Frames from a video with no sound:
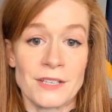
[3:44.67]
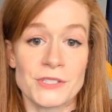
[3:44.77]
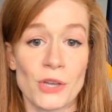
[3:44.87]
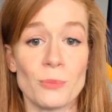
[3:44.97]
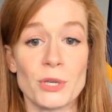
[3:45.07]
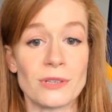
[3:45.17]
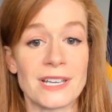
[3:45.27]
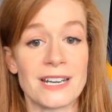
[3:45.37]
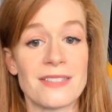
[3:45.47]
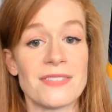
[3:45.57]
So
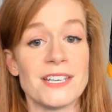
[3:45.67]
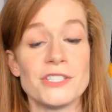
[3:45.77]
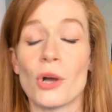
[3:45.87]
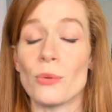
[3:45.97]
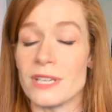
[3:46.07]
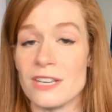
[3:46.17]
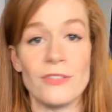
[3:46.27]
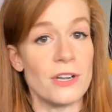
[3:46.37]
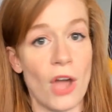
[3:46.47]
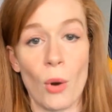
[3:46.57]
mutilated that they don't
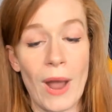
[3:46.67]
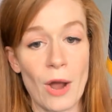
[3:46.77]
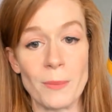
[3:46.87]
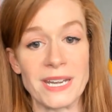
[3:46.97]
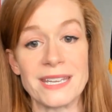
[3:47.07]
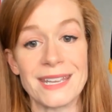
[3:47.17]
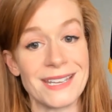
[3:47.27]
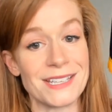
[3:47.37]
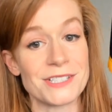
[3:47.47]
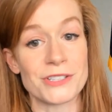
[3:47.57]
even know how many
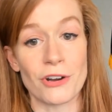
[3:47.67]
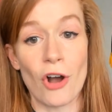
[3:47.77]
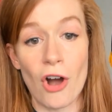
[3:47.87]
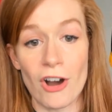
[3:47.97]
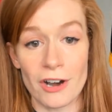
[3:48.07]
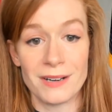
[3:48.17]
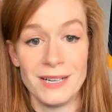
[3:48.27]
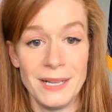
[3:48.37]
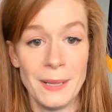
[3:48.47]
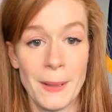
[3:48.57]
kids there are.
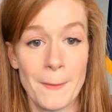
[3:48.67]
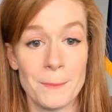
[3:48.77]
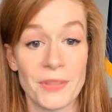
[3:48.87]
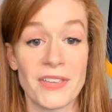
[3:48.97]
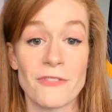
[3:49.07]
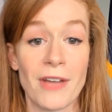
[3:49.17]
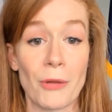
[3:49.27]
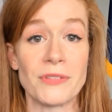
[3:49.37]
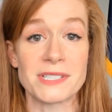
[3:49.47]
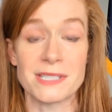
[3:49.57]
But they
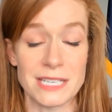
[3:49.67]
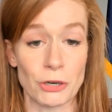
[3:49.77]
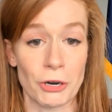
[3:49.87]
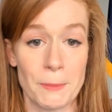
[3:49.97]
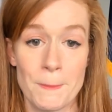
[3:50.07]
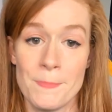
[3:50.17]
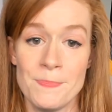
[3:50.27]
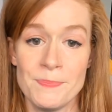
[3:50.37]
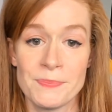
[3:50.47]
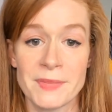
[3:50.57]
found the sneaker.
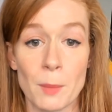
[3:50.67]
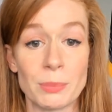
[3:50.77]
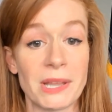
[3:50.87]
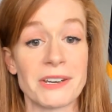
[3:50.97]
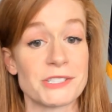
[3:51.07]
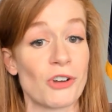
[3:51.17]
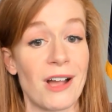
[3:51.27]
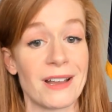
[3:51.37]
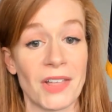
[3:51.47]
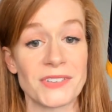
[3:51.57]
Blood is
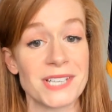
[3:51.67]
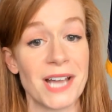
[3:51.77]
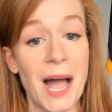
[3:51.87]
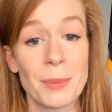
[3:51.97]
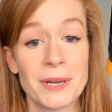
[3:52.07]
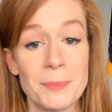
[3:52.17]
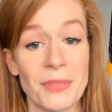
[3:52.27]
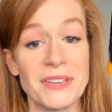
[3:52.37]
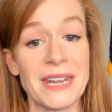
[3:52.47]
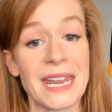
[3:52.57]
drying on the top,
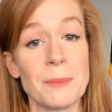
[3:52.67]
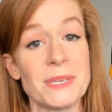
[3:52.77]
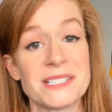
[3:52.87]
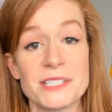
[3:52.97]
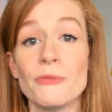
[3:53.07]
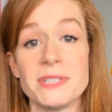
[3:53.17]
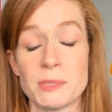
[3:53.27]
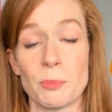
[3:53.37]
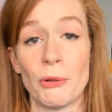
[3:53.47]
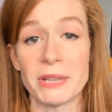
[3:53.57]
but the name is still
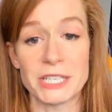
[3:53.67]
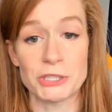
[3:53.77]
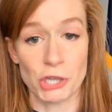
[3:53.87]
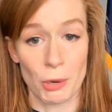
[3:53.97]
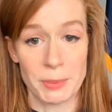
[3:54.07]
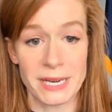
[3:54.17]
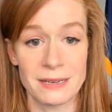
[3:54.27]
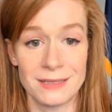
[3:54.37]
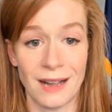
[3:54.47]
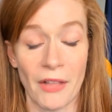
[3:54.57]
visible in
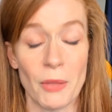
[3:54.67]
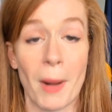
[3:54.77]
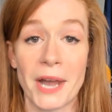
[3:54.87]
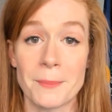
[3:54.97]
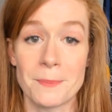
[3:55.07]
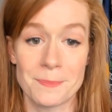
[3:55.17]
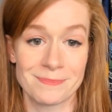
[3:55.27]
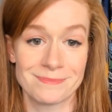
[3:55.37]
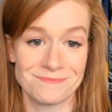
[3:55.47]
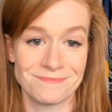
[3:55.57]
Sharpie on the bottom.
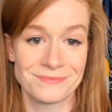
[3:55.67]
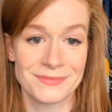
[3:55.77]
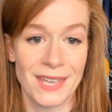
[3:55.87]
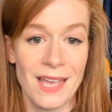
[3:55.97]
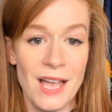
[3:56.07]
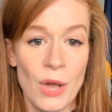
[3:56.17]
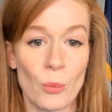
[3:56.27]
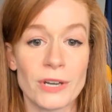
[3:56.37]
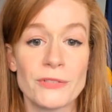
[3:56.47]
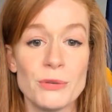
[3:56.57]

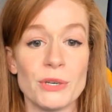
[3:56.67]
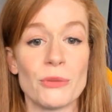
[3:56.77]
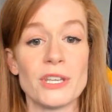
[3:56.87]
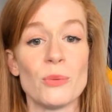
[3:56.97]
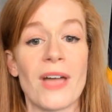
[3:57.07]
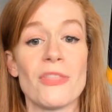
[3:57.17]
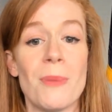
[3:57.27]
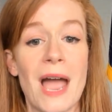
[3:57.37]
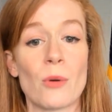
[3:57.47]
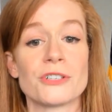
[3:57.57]
What if you knew that you had the
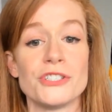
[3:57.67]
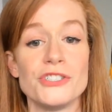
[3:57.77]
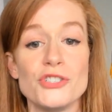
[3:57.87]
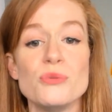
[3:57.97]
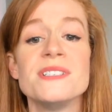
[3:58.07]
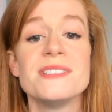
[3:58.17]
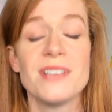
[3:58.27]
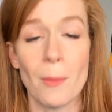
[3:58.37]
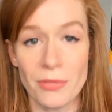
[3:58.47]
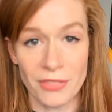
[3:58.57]
power to do
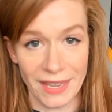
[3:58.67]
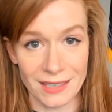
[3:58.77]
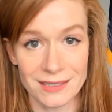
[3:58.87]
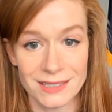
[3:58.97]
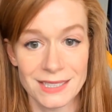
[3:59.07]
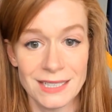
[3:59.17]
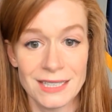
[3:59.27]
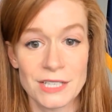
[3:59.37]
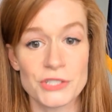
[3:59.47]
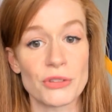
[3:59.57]
something
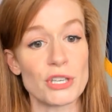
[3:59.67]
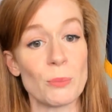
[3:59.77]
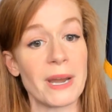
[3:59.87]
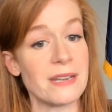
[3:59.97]
so that you